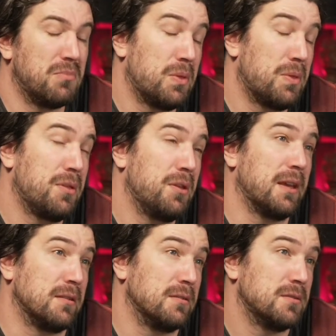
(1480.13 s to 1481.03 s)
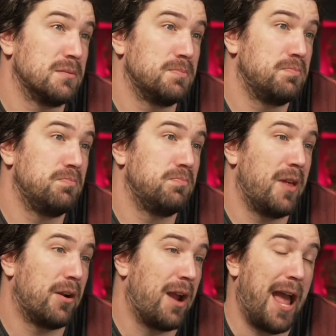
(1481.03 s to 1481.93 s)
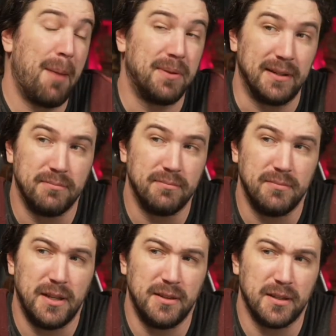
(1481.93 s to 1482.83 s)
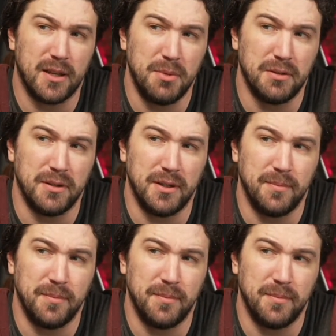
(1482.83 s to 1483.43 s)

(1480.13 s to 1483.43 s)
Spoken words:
things that are happening in the community.